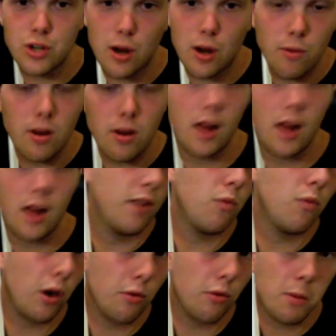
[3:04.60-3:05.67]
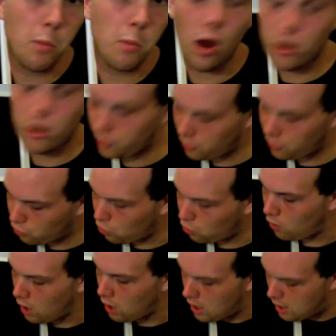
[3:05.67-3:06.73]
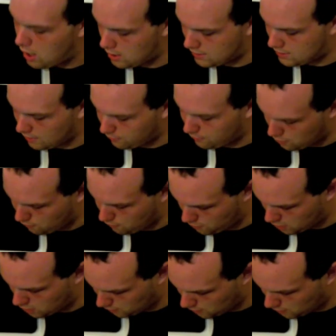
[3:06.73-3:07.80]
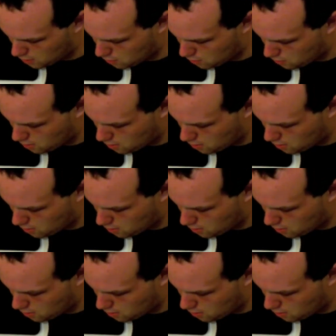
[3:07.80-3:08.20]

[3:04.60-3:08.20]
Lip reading: out. I didn't want to rebox it, so it's left out for this video.